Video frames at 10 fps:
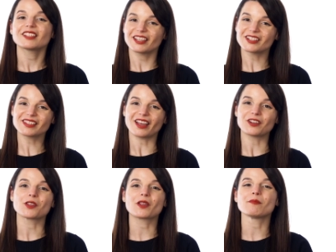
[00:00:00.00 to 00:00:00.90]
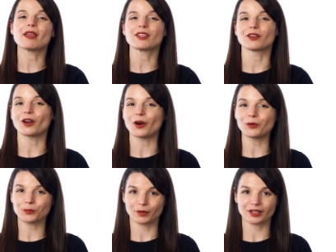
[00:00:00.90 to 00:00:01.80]
Here's how you can make your
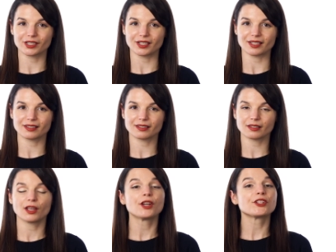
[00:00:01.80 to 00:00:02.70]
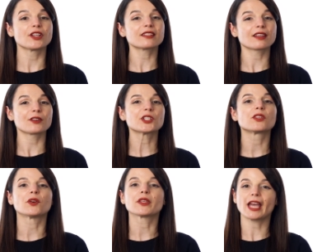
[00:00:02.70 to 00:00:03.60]
own worksheets. Just go to the
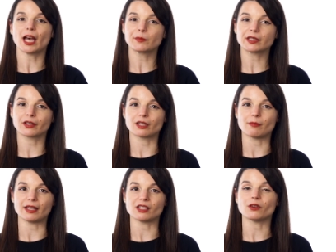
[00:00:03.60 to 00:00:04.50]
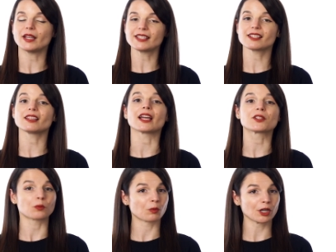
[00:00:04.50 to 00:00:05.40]
vocabulary menu and select
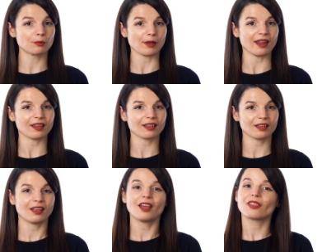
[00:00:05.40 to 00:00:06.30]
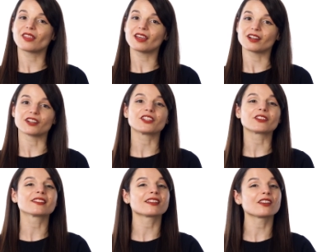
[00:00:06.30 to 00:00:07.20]
Word Bank. There, you'll
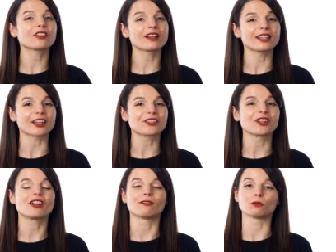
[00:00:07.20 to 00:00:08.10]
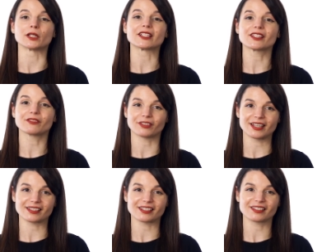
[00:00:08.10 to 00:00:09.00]
see your collection of words and
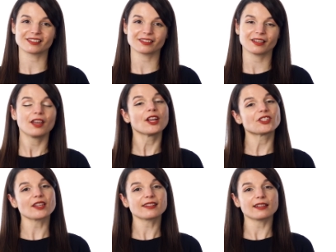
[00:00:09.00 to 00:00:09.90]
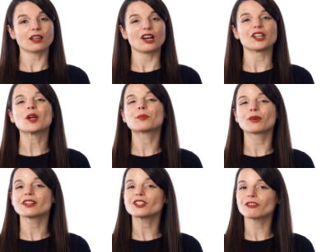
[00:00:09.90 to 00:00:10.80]
phrases. Just click on
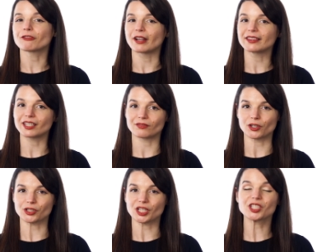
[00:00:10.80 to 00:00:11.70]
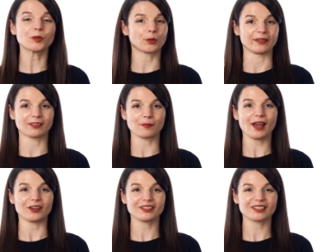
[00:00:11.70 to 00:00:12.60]
Printer-Friendly version to print them
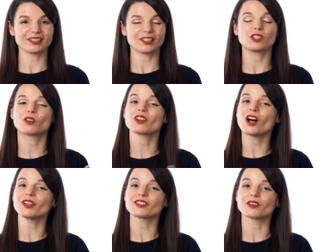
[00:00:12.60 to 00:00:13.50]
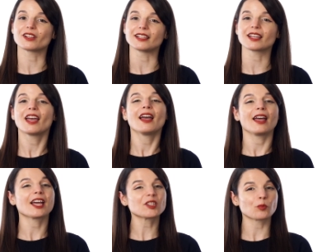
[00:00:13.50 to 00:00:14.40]
out. You can also click
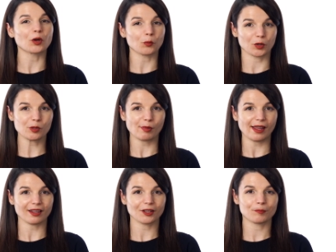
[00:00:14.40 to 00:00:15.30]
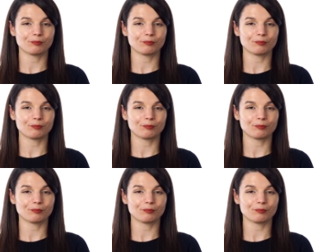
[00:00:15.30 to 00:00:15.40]
Export Word Bank.